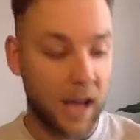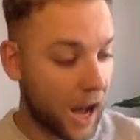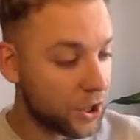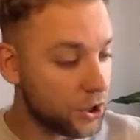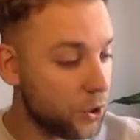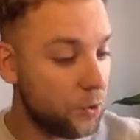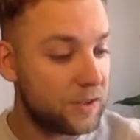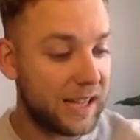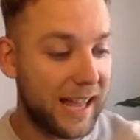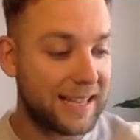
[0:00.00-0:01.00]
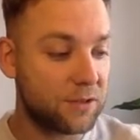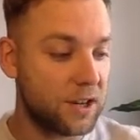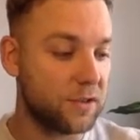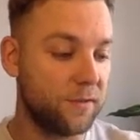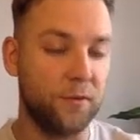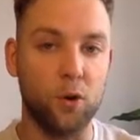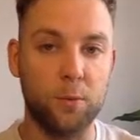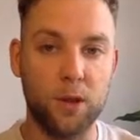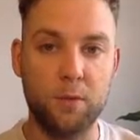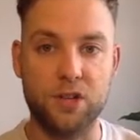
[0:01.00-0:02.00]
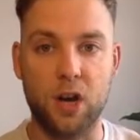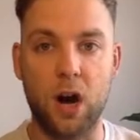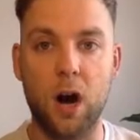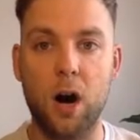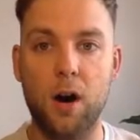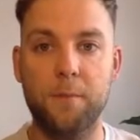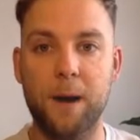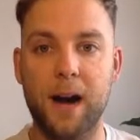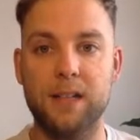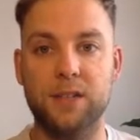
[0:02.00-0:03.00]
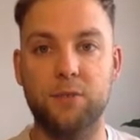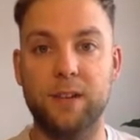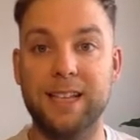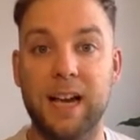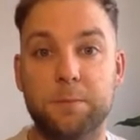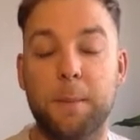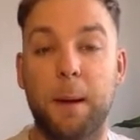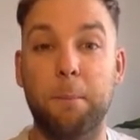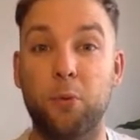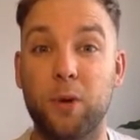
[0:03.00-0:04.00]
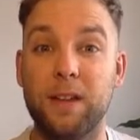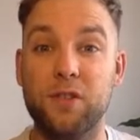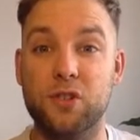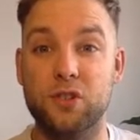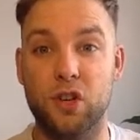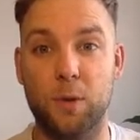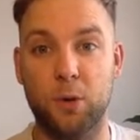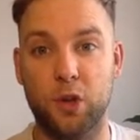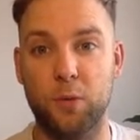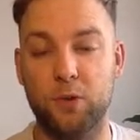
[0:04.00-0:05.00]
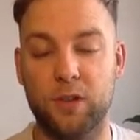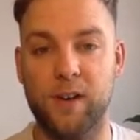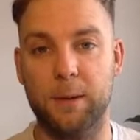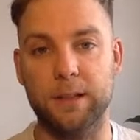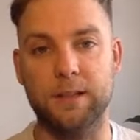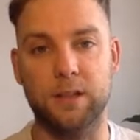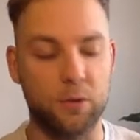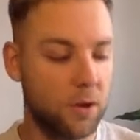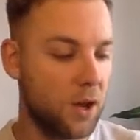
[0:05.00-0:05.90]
I used the iteration formula, which is a half minus 3 times by my previous term cubed divided by 2.